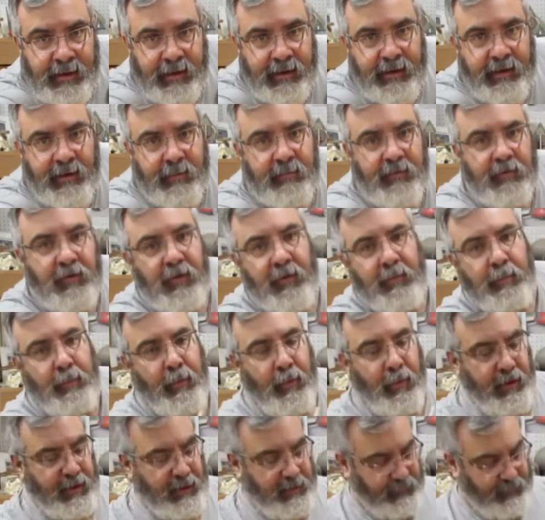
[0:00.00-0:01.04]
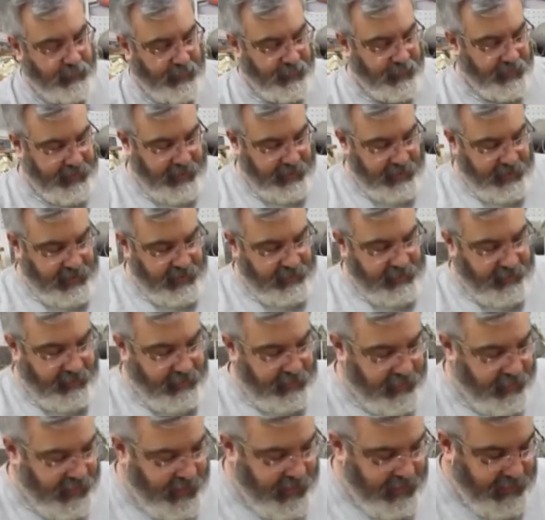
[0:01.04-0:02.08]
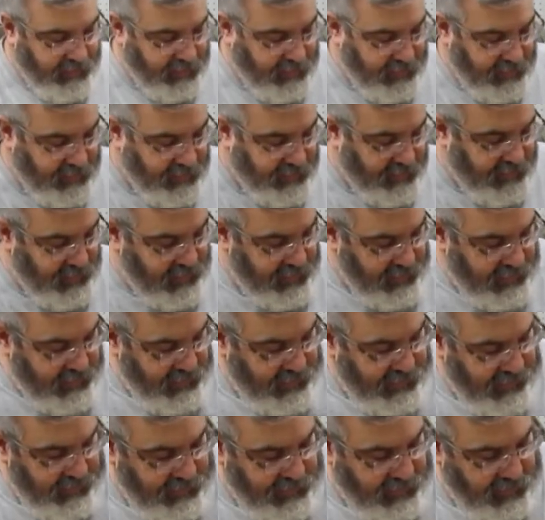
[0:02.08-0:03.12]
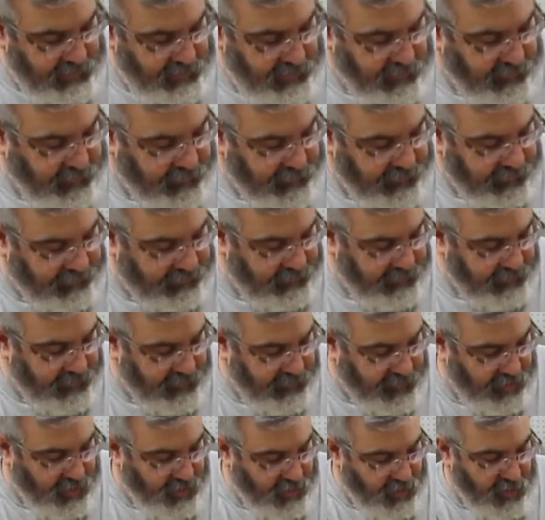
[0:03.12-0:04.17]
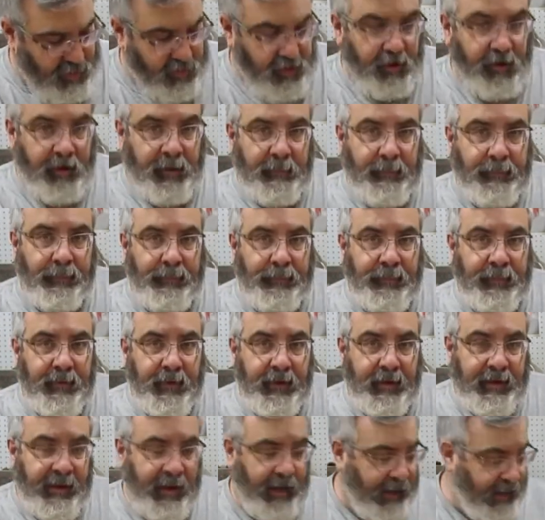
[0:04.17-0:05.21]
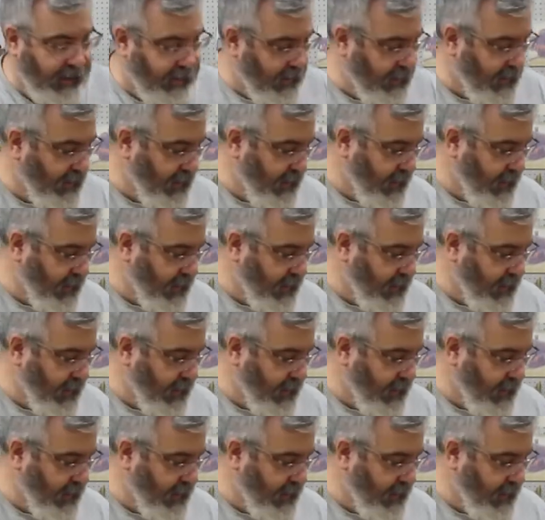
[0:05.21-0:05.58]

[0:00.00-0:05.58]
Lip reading: Comes to a point. Okay, so that just, you know, fits in the corner. Okay,